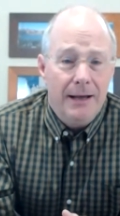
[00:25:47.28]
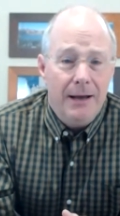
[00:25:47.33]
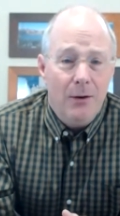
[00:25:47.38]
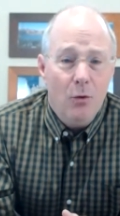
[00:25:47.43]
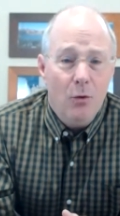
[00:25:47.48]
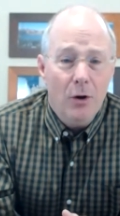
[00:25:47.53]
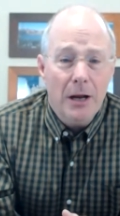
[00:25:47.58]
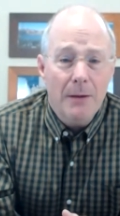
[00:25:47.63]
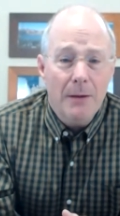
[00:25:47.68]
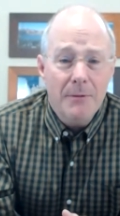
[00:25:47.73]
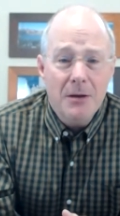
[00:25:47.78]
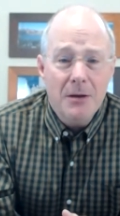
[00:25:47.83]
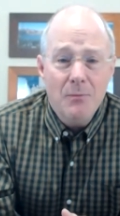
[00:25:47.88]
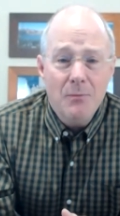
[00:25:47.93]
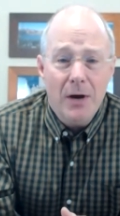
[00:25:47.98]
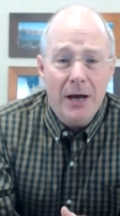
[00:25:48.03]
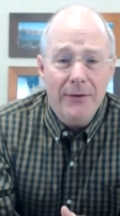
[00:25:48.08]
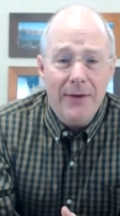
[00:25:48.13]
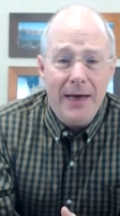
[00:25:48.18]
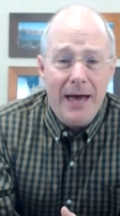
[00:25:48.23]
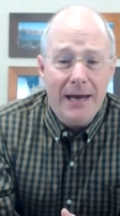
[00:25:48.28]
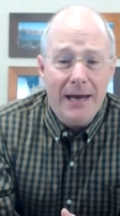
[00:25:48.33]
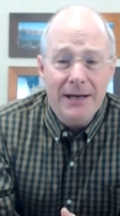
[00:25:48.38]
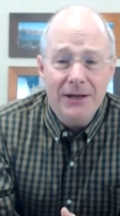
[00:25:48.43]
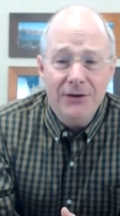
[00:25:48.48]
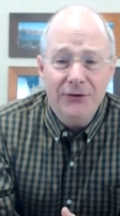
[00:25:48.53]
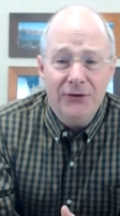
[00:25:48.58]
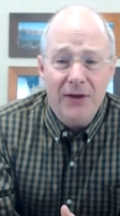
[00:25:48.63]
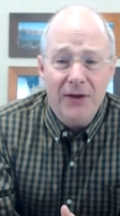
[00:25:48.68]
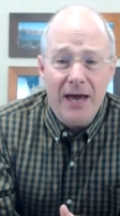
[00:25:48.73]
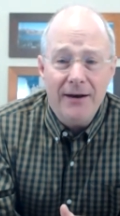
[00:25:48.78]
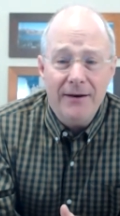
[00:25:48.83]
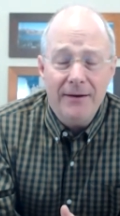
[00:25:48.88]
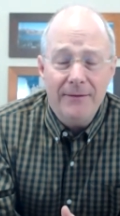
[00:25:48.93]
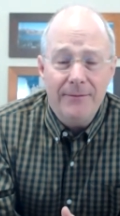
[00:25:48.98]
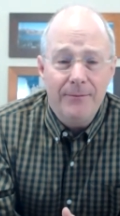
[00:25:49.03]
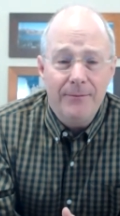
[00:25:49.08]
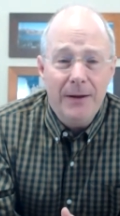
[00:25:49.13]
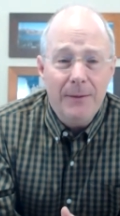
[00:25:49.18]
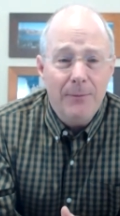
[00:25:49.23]
And what I mean by that is that
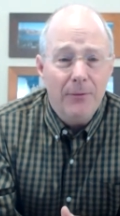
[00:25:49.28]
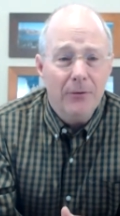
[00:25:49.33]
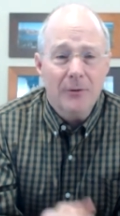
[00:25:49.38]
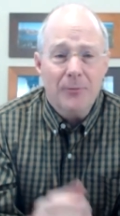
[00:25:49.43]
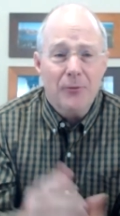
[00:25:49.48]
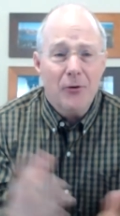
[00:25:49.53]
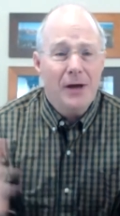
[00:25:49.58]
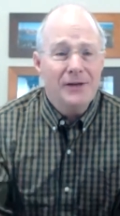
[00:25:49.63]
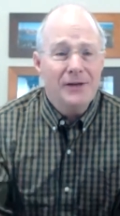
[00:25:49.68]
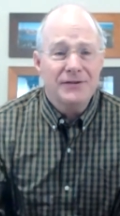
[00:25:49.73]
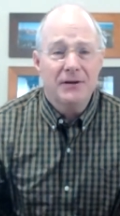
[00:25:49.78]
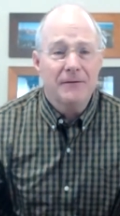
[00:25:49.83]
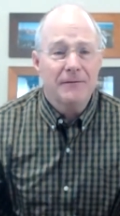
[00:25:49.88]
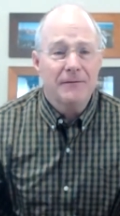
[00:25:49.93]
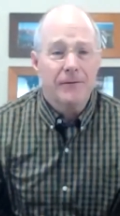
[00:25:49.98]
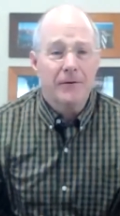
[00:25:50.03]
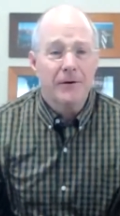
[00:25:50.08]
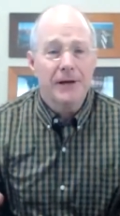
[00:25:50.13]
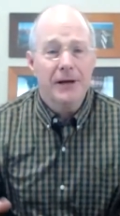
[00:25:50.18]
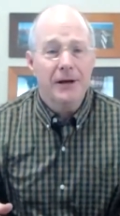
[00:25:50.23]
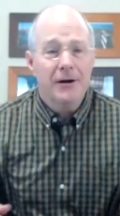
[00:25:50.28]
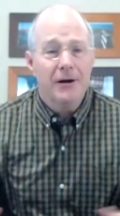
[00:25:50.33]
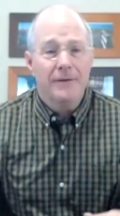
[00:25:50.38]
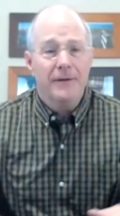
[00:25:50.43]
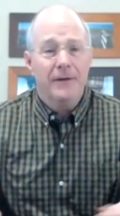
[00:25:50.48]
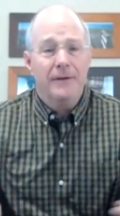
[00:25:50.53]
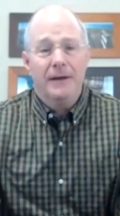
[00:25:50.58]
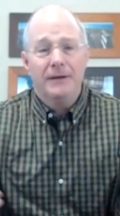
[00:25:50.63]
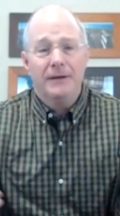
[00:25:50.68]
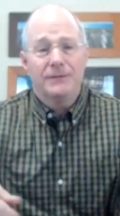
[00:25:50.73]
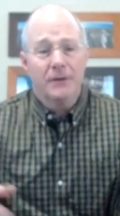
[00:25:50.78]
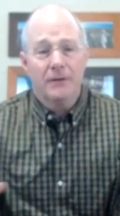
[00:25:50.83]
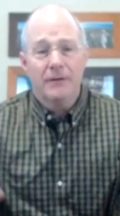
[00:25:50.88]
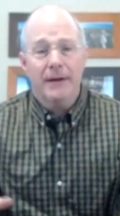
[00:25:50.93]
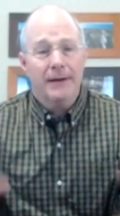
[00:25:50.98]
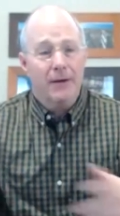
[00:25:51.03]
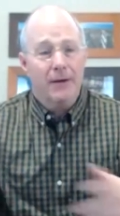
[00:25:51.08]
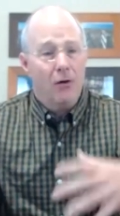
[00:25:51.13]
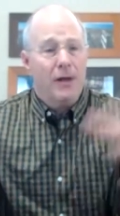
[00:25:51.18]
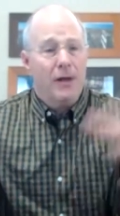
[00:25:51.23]
people are president for a year and then they sort of
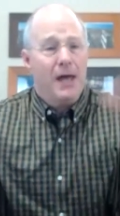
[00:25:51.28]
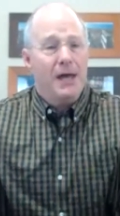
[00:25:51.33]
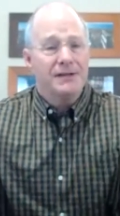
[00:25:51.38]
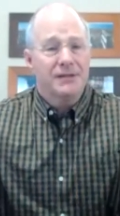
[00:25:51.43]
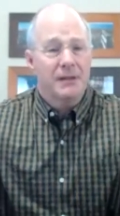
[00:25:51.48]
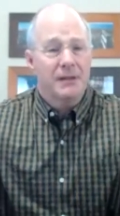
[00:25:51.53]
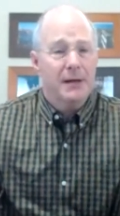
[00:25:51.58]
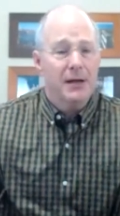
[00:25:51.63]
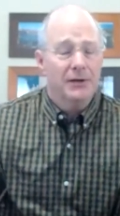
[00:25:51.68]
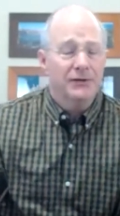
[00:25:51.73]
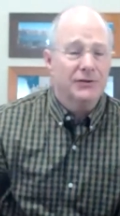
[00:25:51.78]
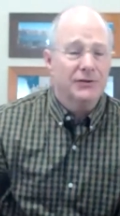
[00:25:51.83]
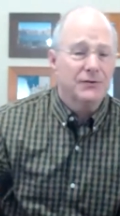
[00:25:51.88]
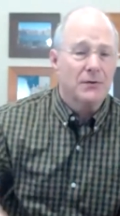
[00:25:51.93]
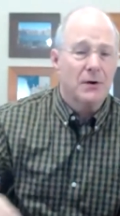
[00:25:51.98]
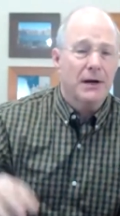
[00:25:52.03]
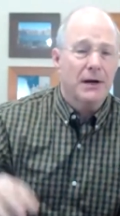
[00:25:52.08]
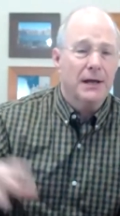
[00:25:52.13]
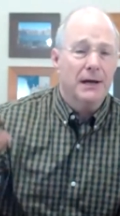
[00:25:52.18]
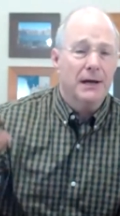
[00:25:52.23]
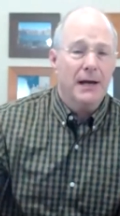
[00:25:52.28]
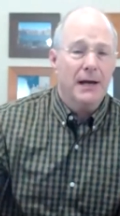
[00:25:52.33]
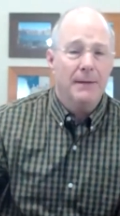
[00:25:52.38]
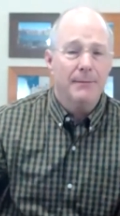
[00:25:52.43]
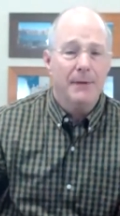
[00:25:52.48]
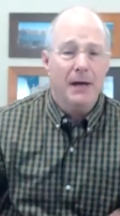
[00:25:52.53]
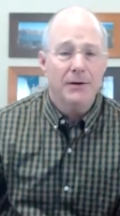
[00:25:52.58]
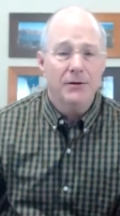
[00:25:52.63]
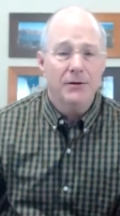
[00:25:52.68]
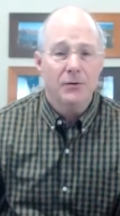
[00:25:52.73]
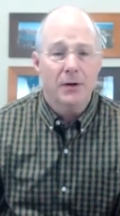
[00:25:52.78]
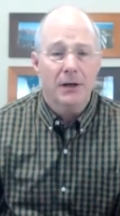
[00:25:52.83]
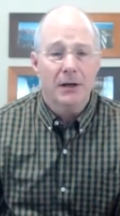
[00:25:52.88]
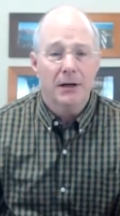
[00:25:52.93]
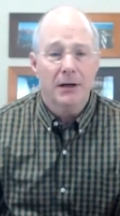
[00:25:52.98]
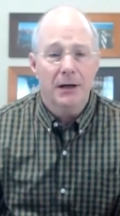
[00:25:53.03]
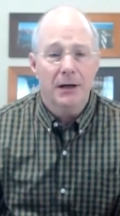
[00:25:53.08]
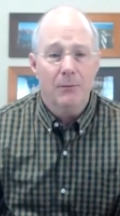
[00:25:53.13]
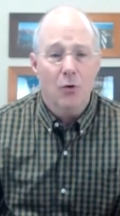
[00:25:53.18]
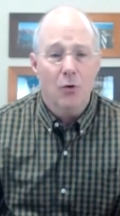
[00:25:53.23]
like, okay, somebody else is running it and I'm not doing it
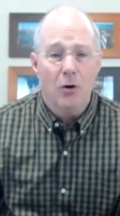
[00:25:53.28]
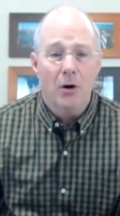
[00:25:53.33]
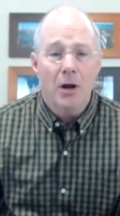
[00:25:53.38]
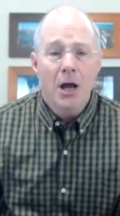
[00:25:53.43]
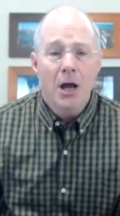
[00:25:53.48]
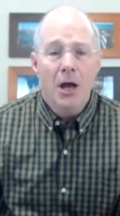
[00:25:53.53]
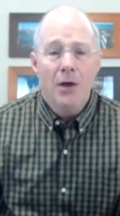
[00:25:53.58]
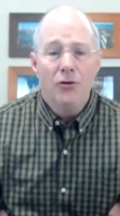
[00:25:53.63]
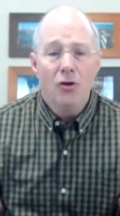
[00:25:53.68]
anymore.